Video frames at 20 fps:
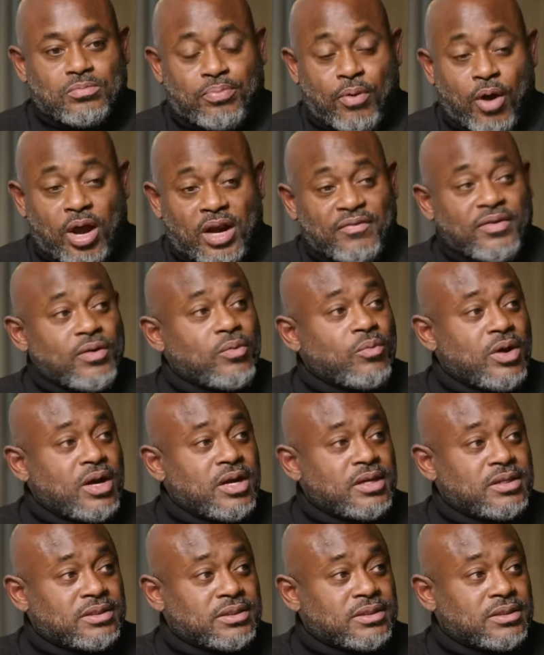Part of it
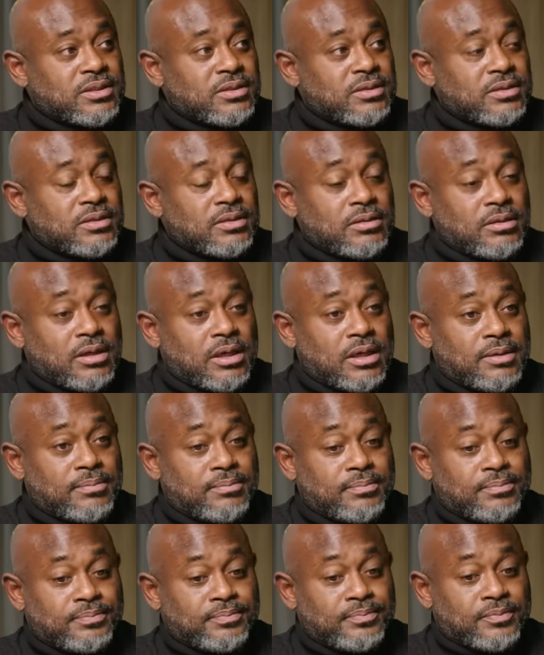was
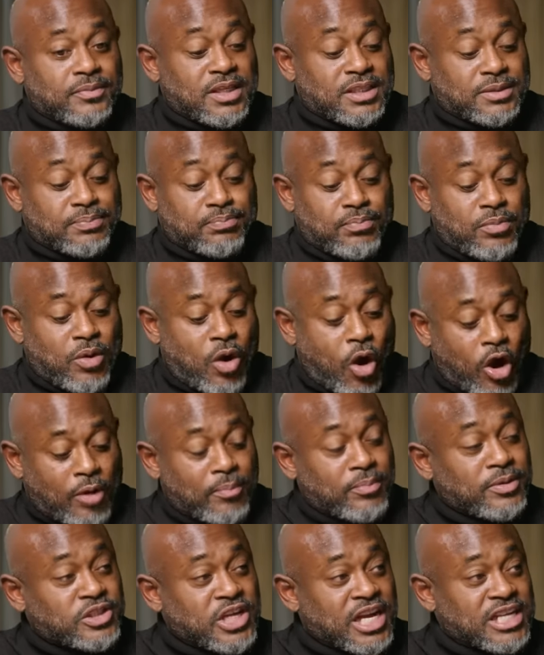um, this
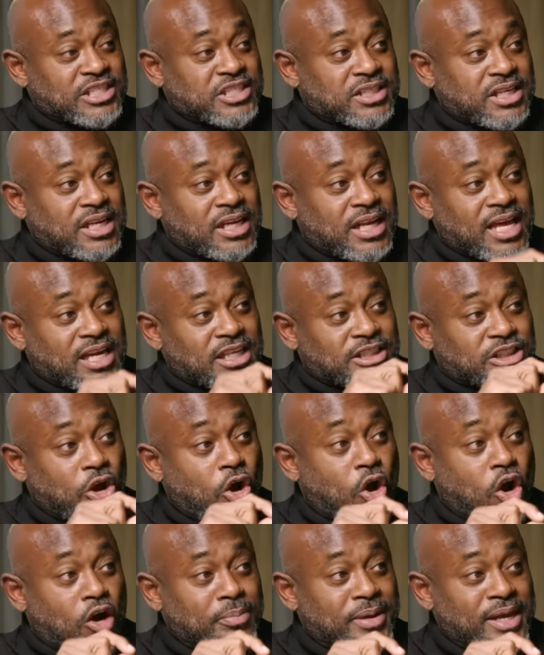R, changing the letters
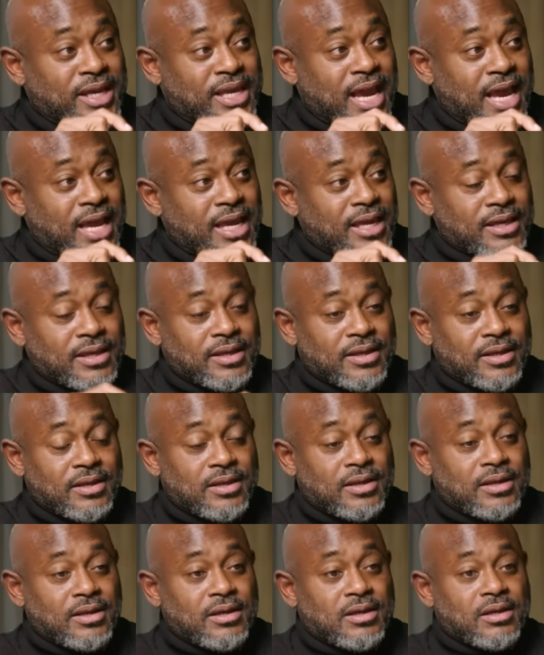to RBK.
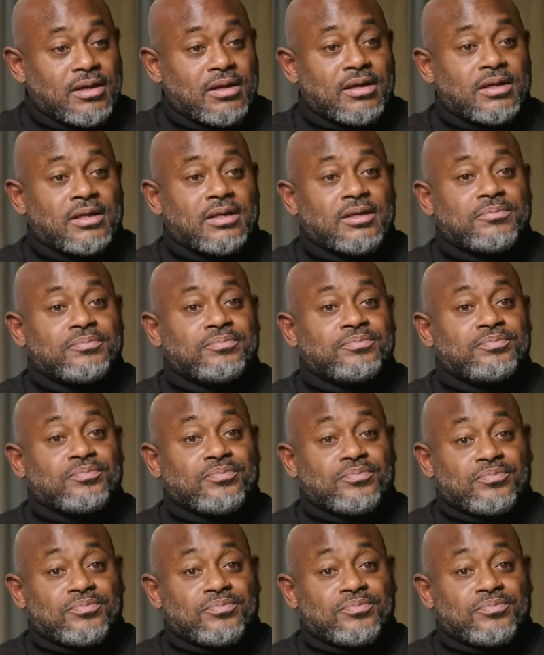Okay. Um,